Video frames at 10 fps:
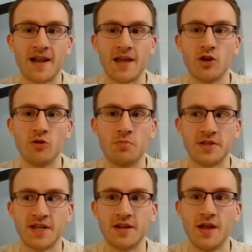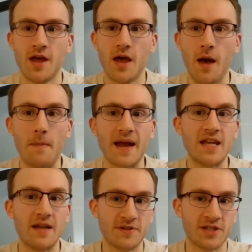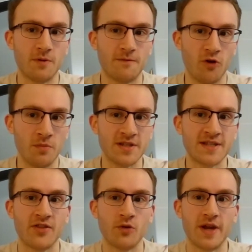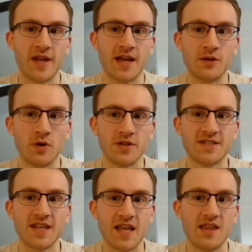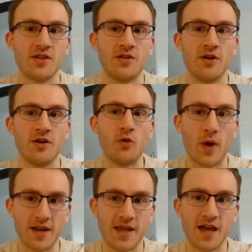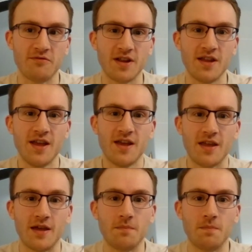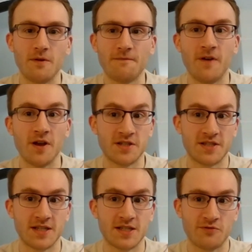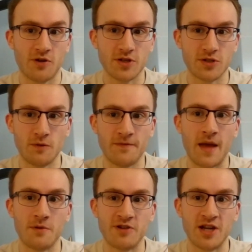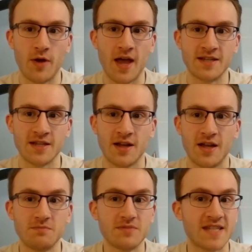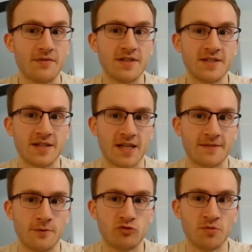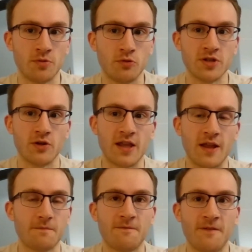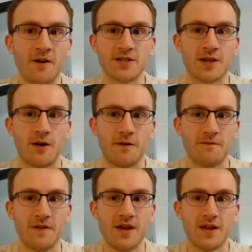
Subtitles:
player who put in a magnificent performance at the weekend was Ethan Nwaneri. First assist for Arsenal for that Merino header, 7 successful dribbles. In that first half,